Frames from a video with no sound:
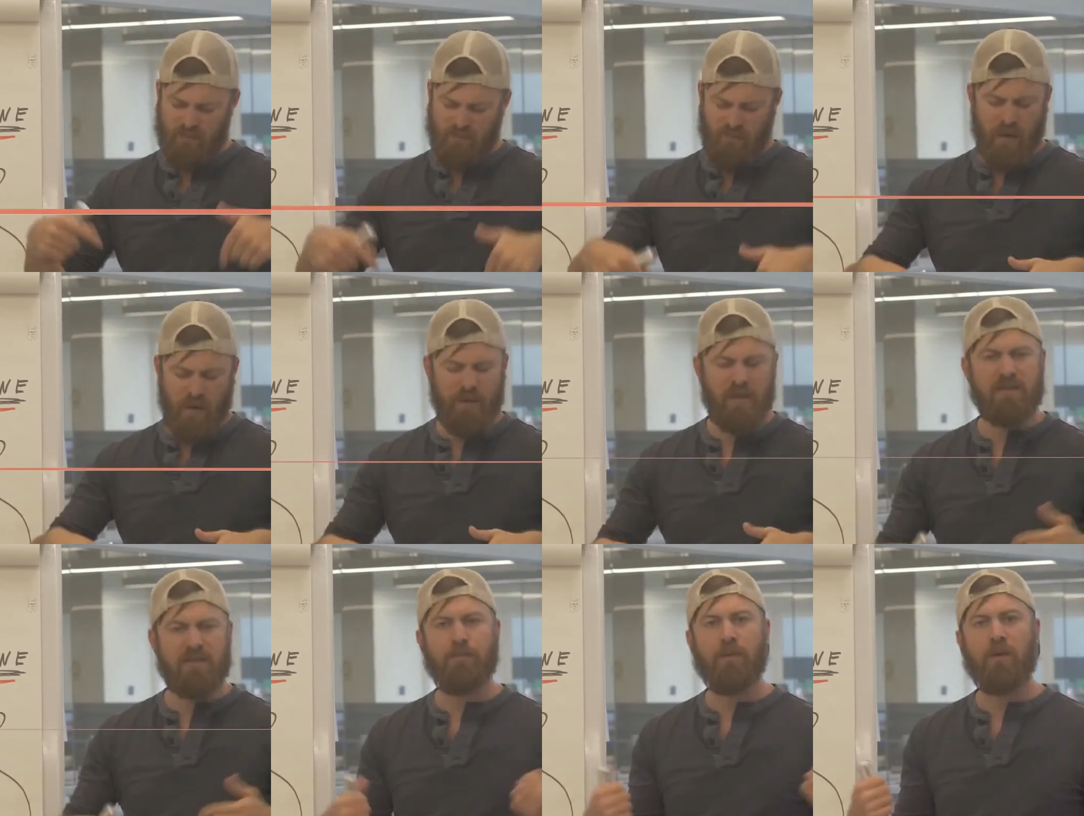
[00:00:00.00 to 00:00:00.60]

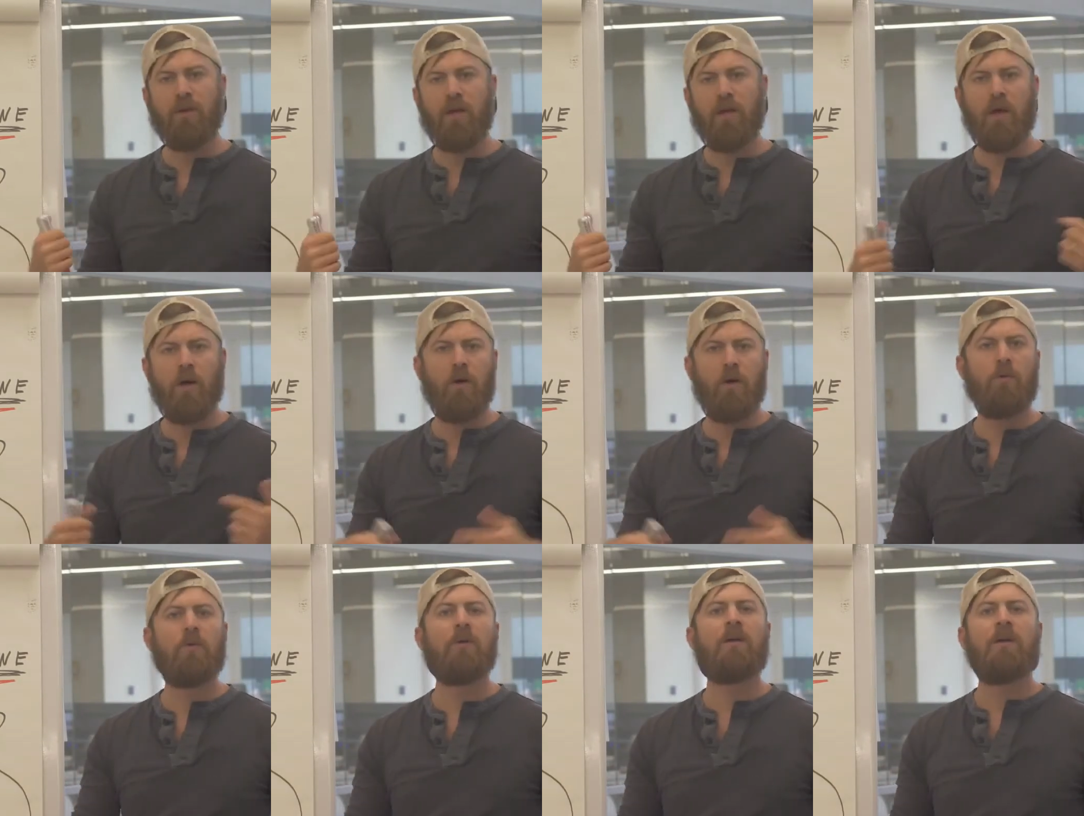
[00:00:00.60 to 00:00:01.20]
maybe it's
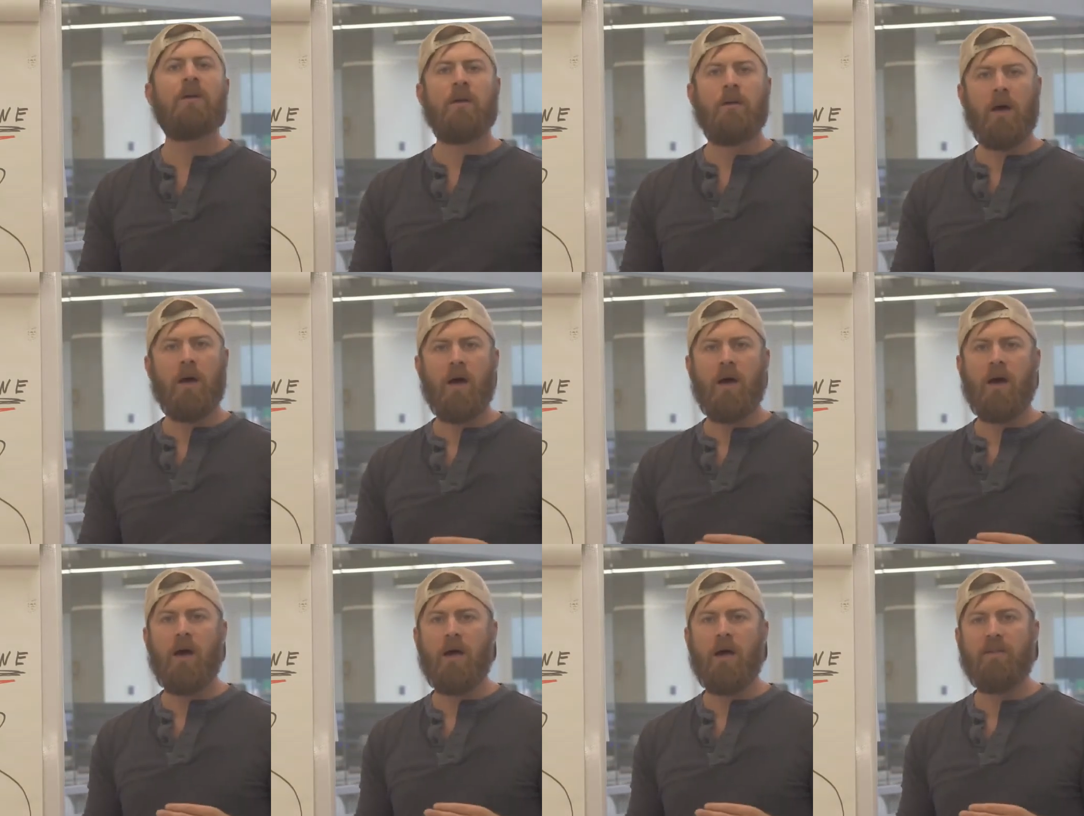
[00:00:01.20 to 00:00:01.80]

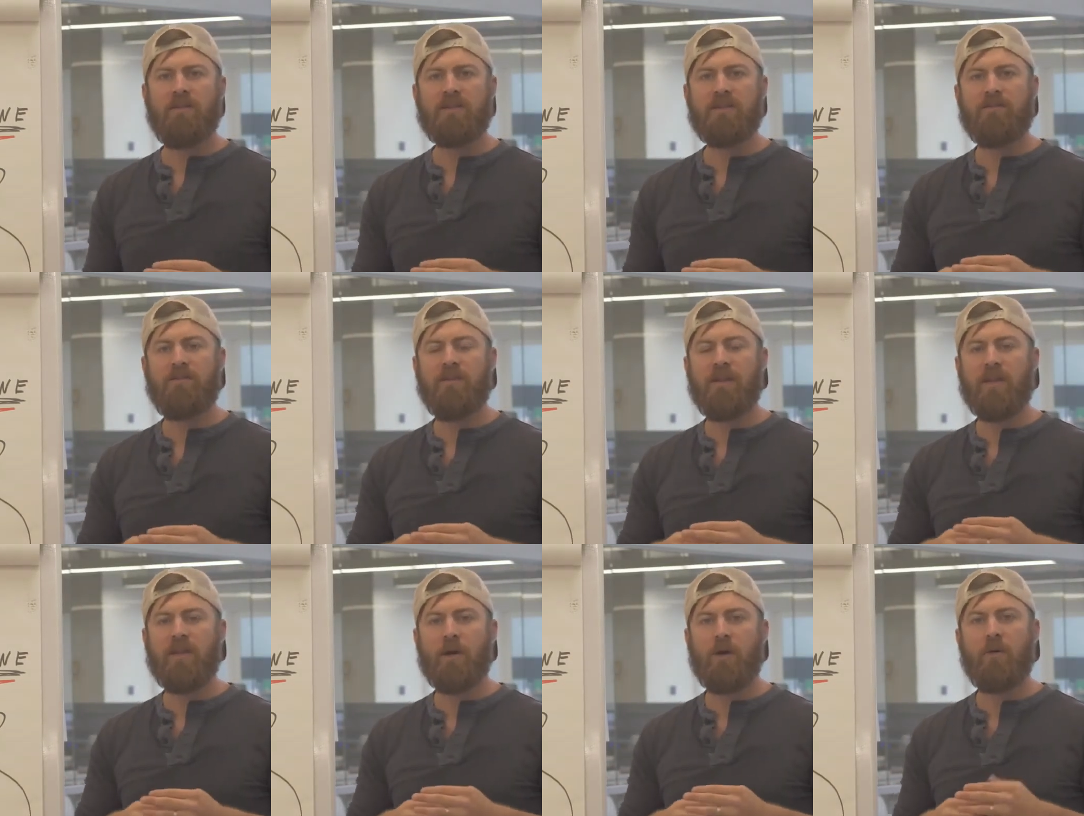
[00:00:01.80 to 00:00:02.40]
below this
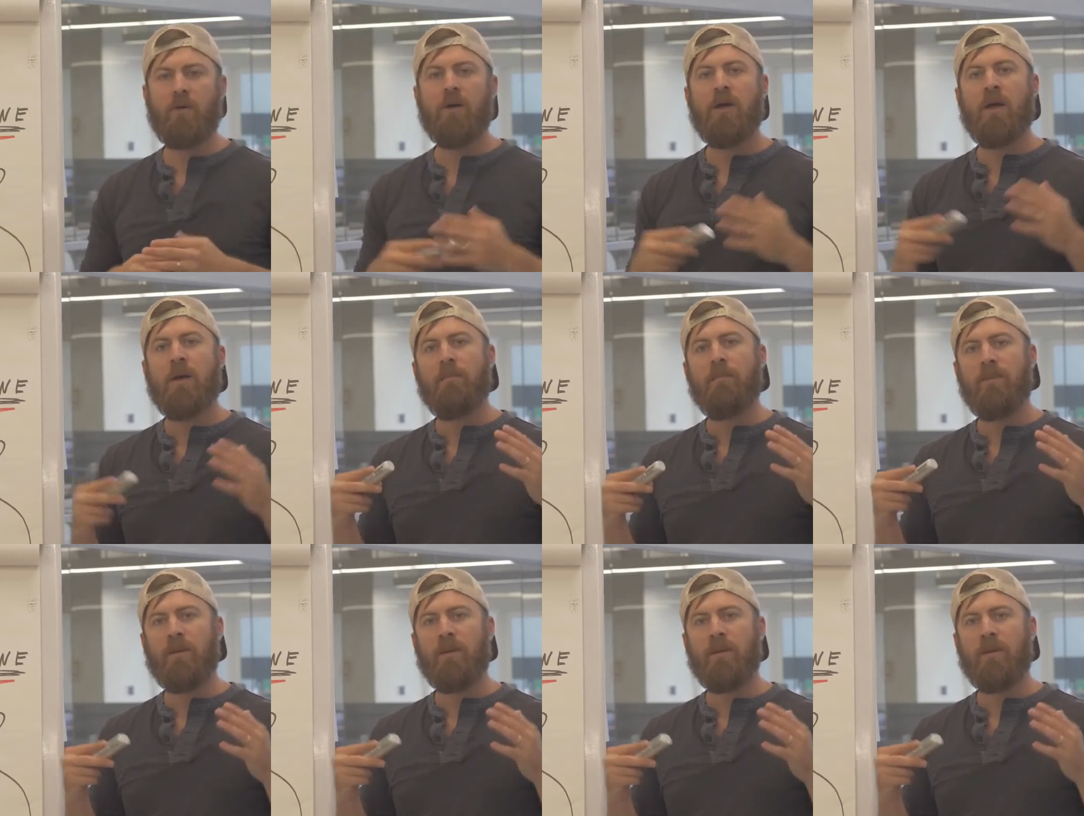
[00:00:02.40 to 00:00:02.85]
video,